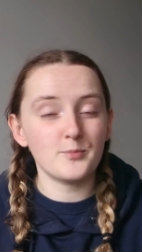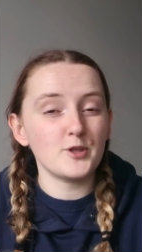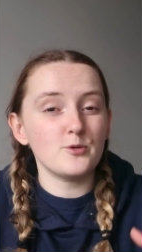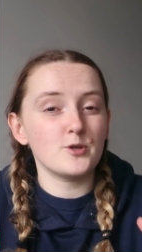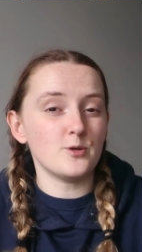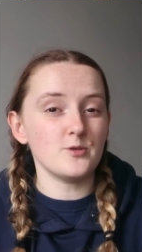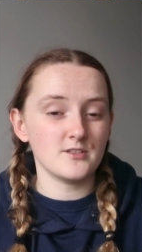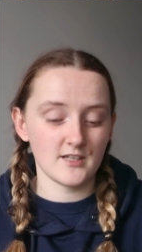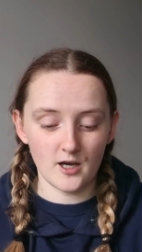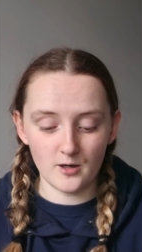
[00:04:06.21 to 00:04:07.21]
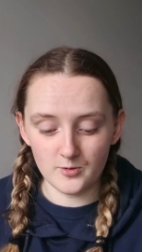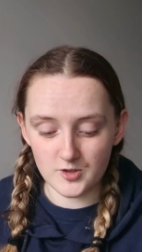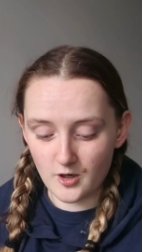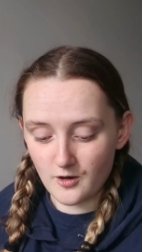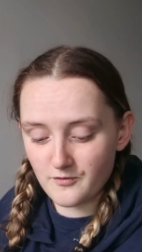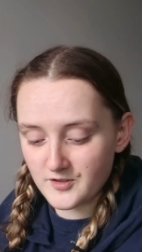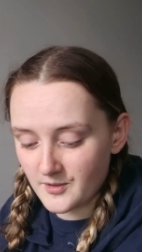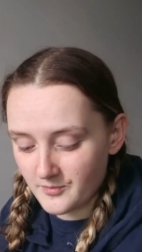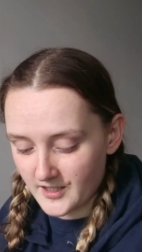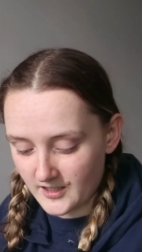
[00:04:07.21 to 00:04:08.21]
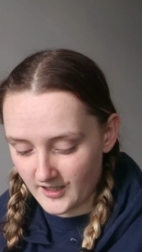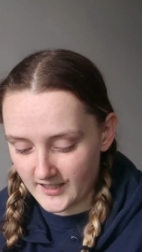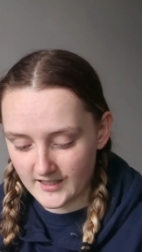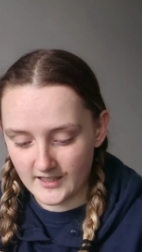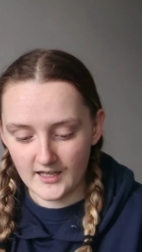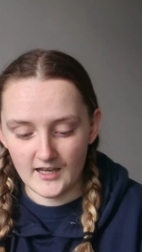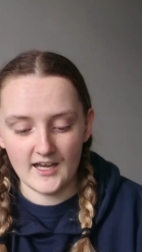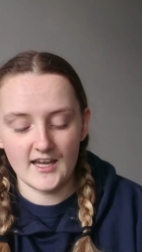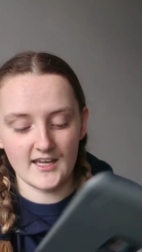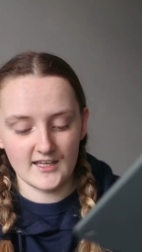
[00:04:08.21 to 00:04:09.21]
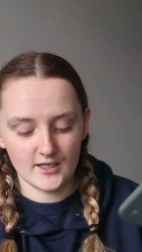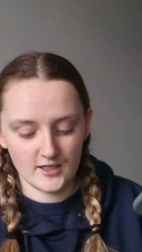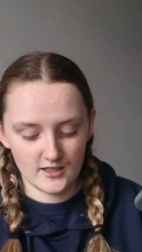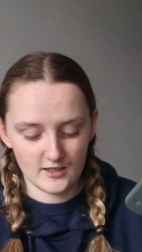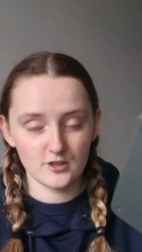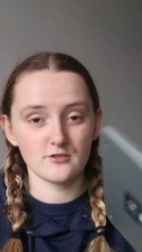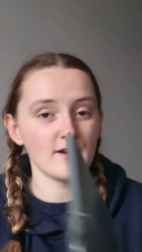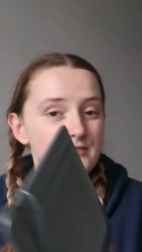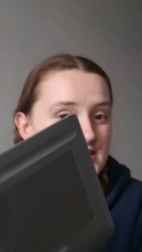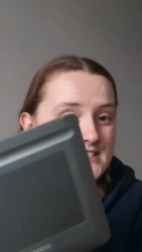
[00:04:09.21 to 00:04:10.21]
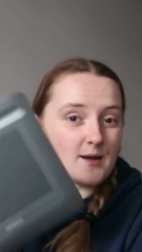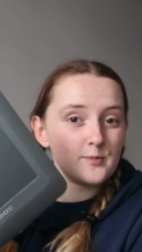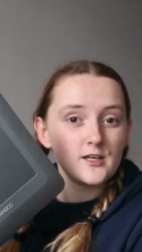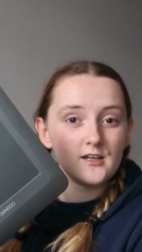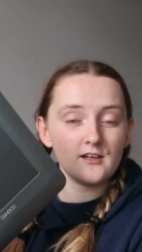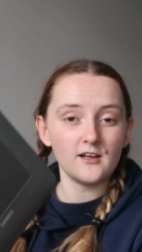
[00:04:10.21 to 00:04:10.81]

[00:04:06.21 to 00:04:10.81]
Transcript: But you can also get hold of something like a graphics tablet,